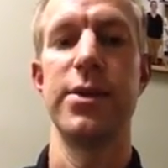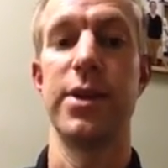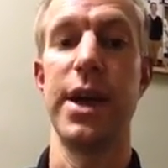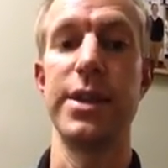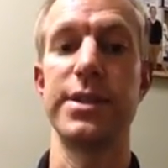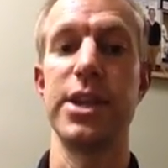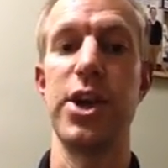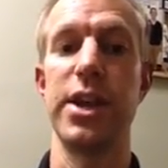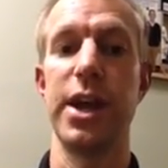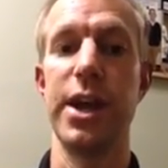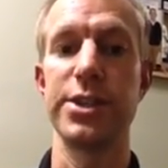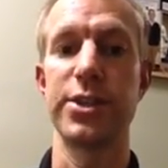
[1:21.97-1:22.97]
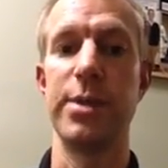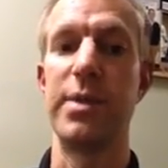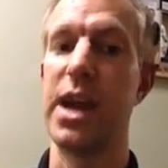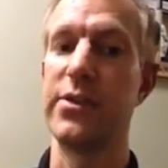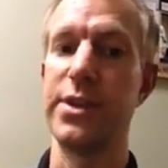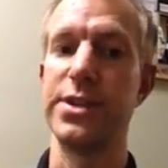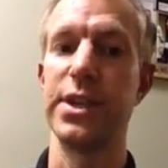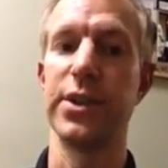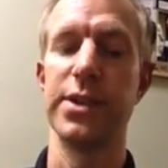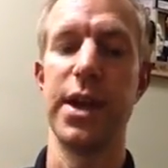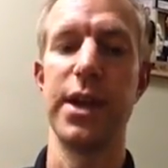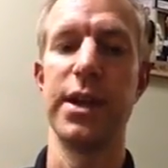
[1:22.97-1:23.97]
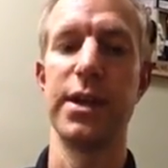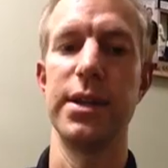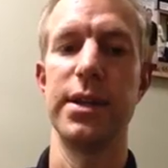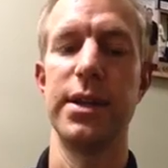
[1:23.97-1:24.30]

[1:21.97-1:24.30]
right, say you had ice cream every single night,